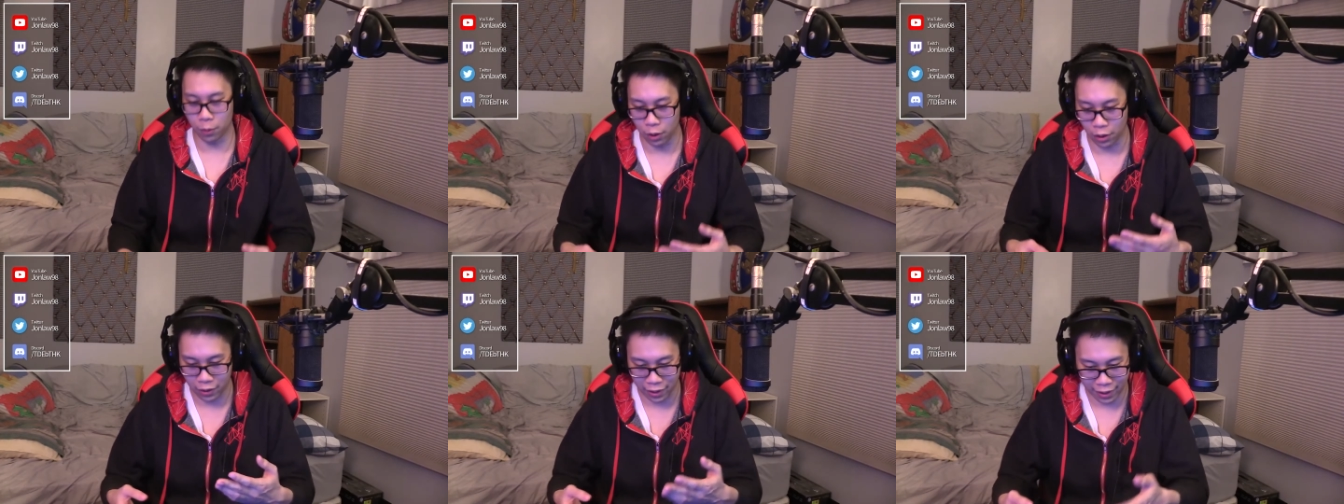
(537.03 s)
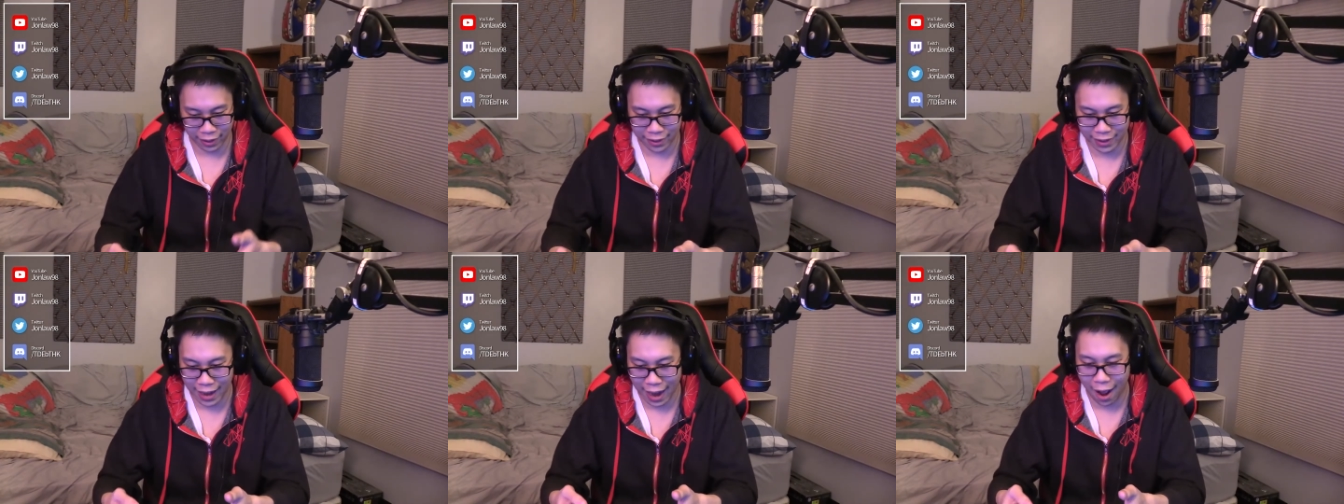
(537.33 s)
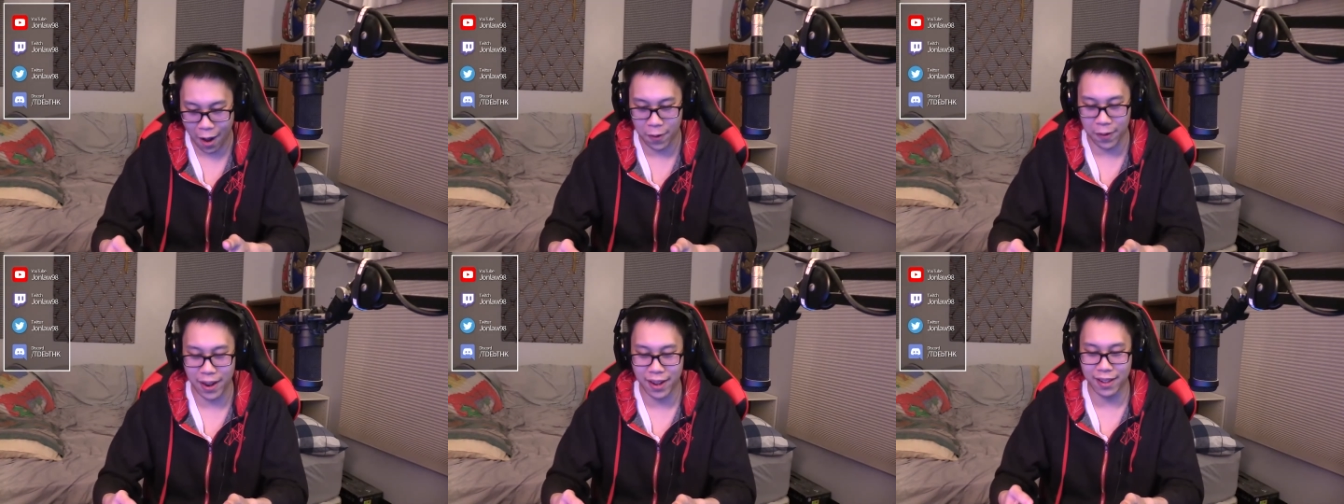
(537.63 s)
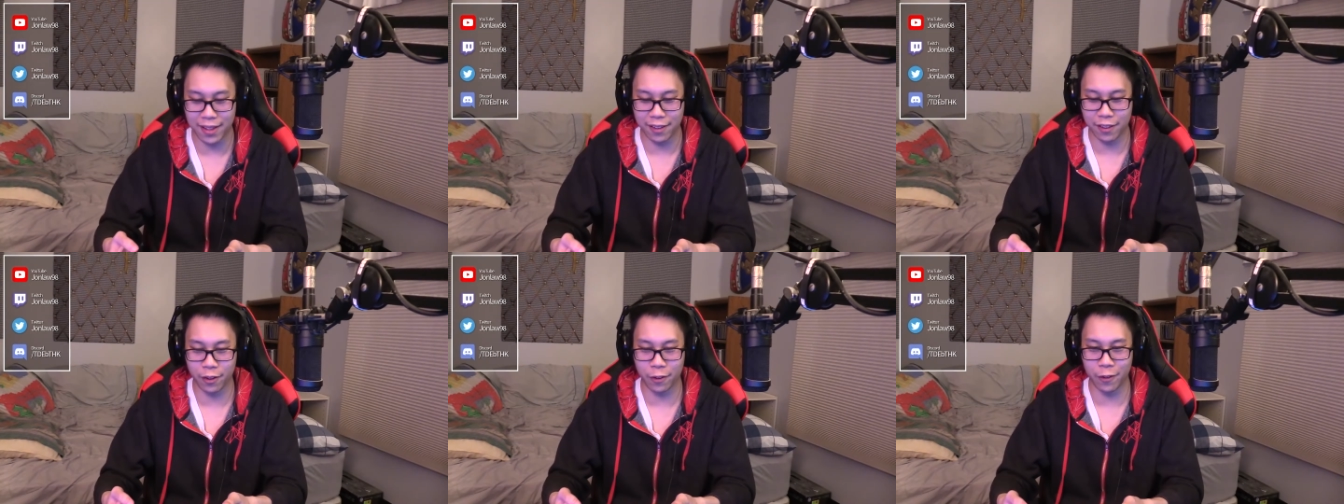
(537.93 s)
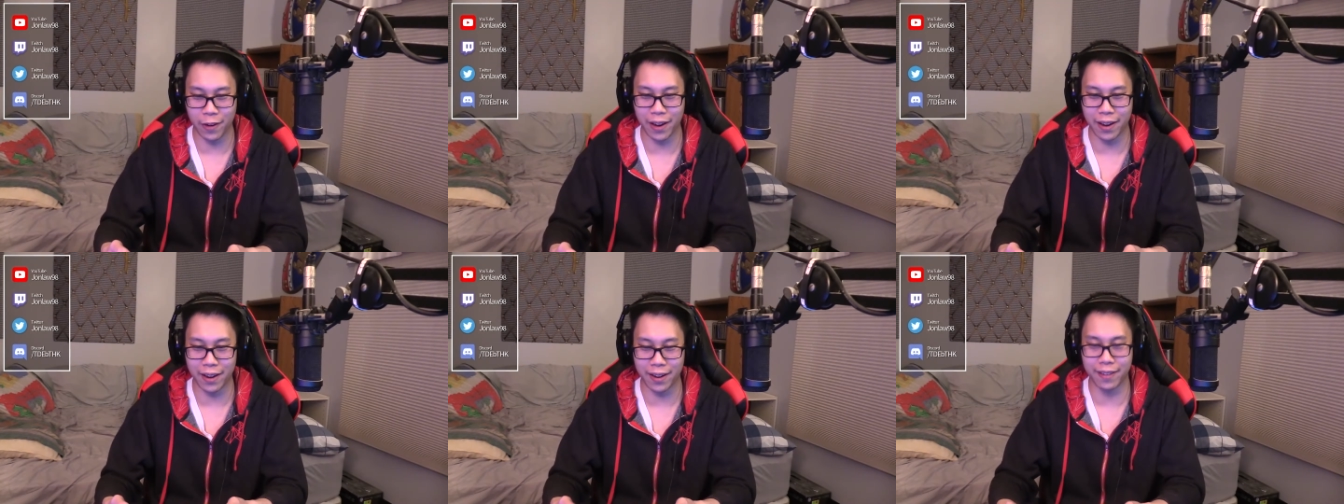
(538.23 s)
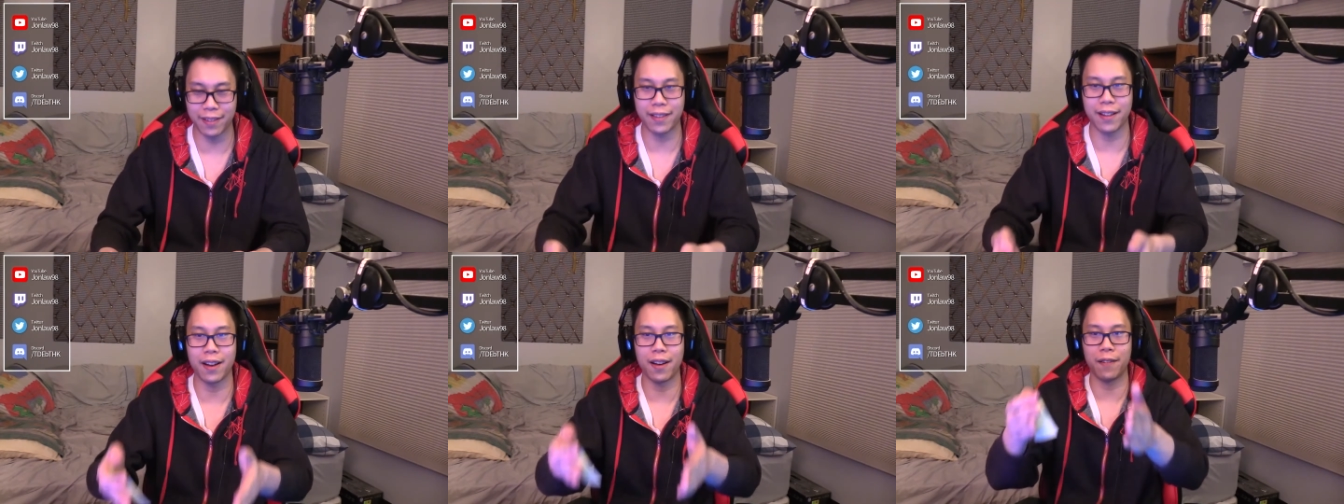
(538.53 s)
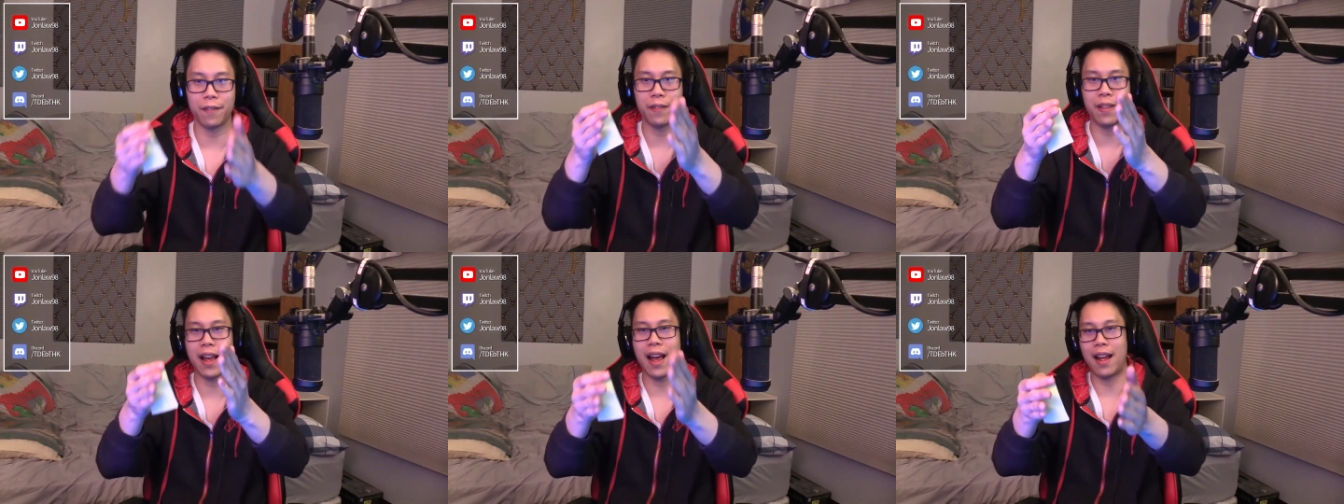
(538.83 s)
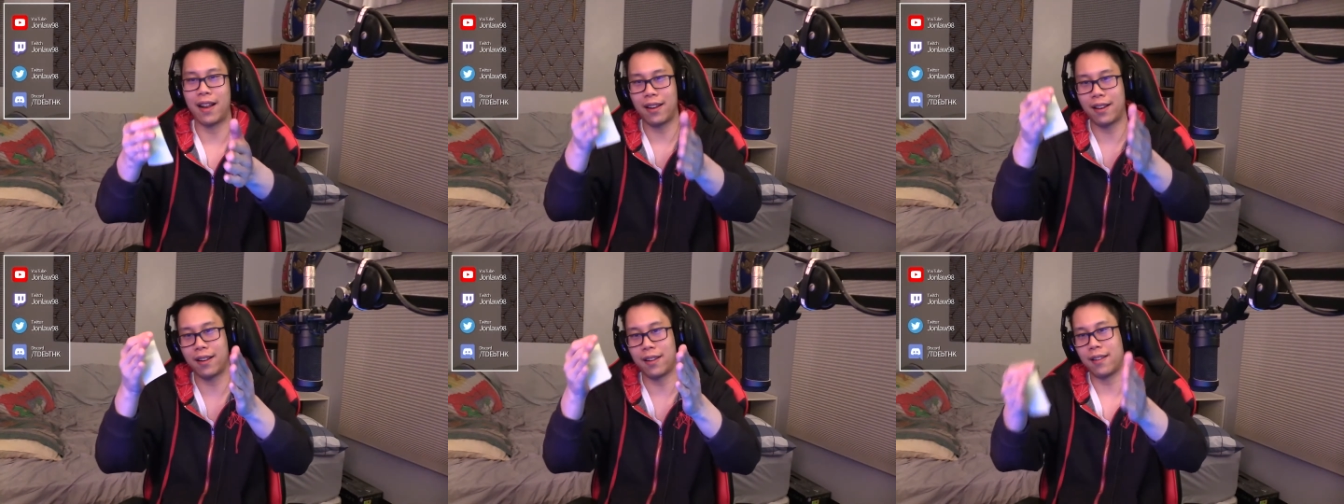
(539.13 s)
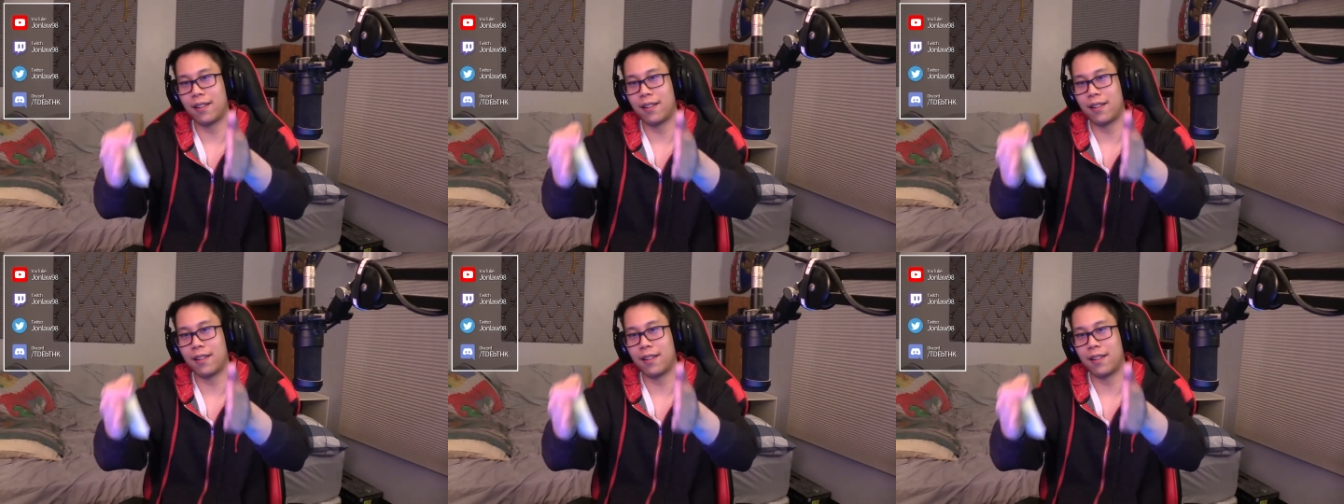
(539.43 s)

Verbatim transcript: looking down at the screen instead of at